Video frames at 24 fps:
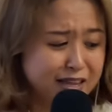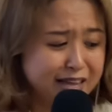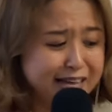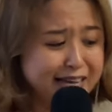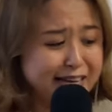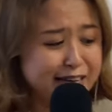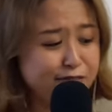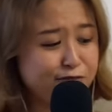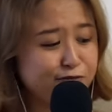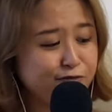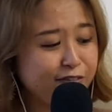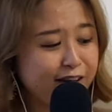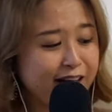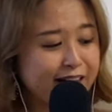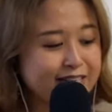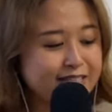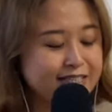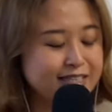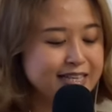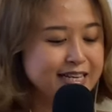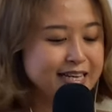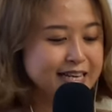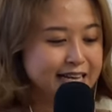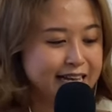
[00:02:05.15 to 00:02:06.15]
In
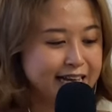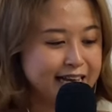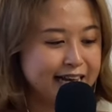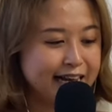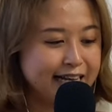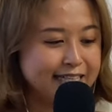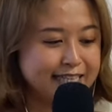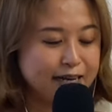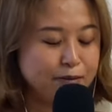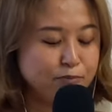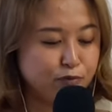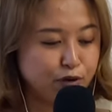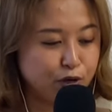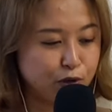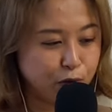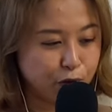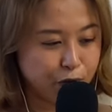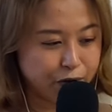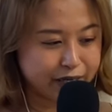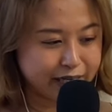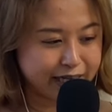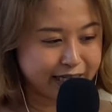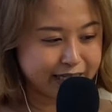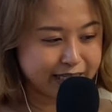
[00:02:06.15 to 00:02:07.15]
fact, as I'm
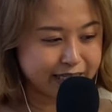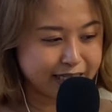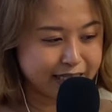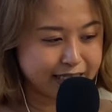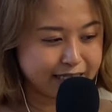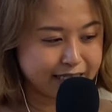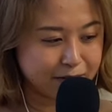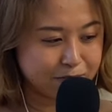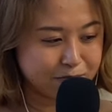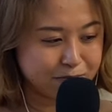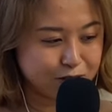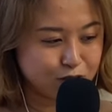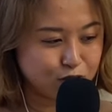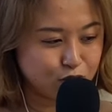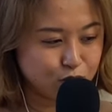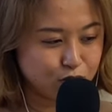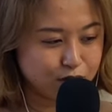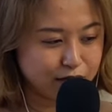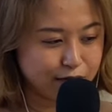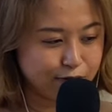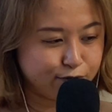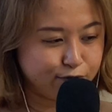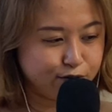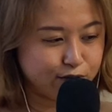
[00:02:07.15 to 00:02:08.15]
recording this episode,
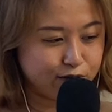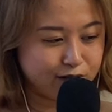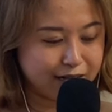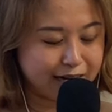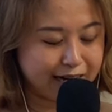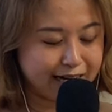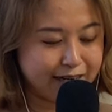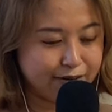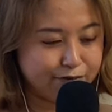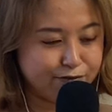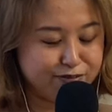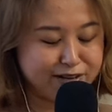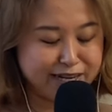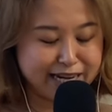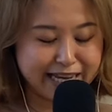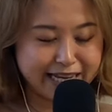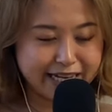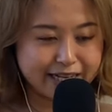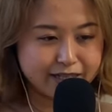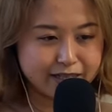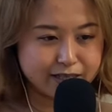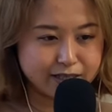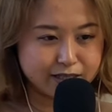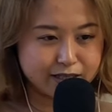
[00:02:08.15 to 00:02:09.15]
I feel kind of
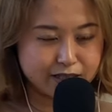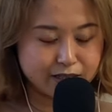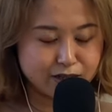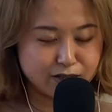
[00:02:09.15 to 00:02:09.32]
naked